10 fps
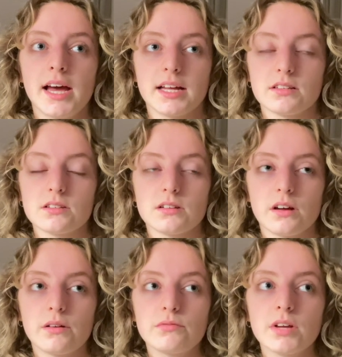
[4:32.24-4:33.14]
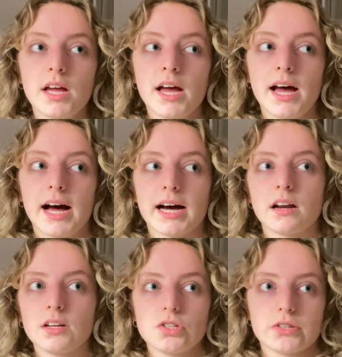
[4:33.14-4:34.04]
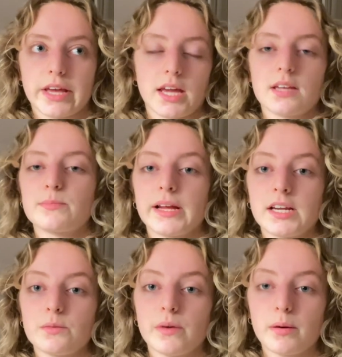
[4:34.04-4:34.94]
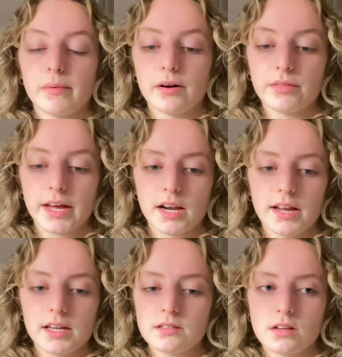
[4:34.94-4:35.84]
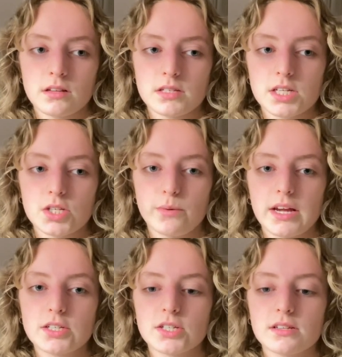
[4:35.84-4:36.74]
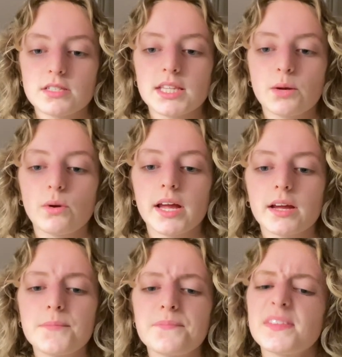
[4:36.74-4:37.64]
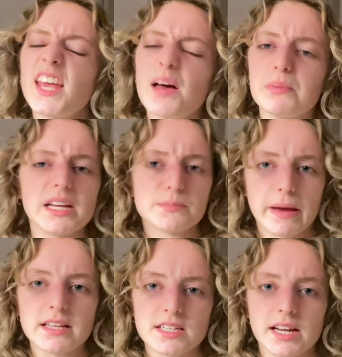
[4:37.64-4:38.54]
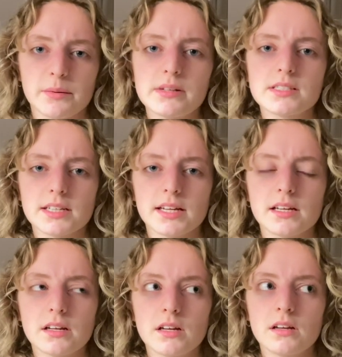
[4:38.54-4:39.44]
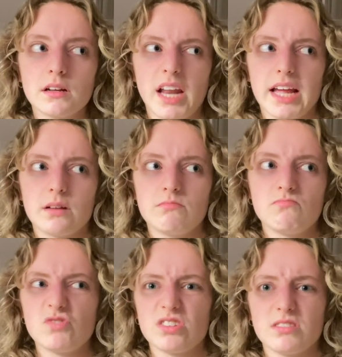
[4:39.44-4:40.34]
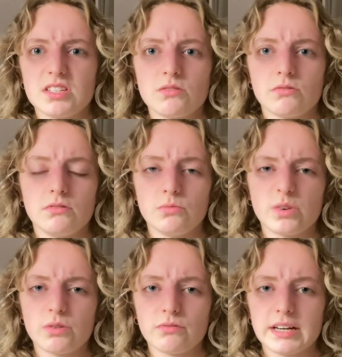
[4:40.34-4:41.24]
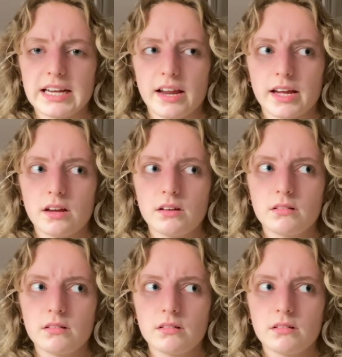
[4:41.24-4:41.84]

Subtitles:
and stuff. And I just like explained a bit about that, like certain situations. And they were like, yeah, but it's better now, isn't it? Like we're not really like